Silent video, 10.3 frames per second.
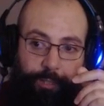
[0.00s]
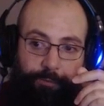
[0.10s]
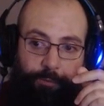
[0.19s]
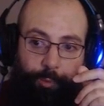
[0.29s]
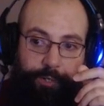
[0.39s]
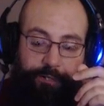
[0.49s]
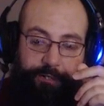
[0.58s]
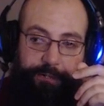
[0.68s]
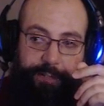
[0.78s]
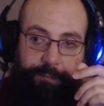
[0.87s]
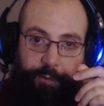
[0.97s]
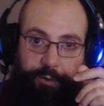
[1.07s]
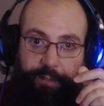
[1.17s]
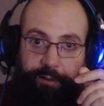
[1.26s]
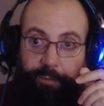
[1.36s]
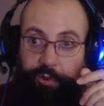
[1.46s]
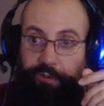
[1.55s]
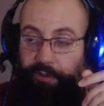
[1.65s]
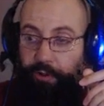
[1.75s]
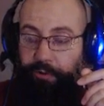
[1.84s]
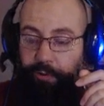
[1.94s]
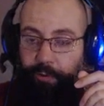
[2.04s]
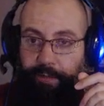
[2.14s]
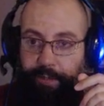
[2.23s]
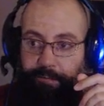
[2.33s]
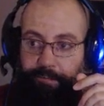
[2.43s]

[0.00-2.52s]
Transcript: out for work to take Mordecai on an emergency call to a vet.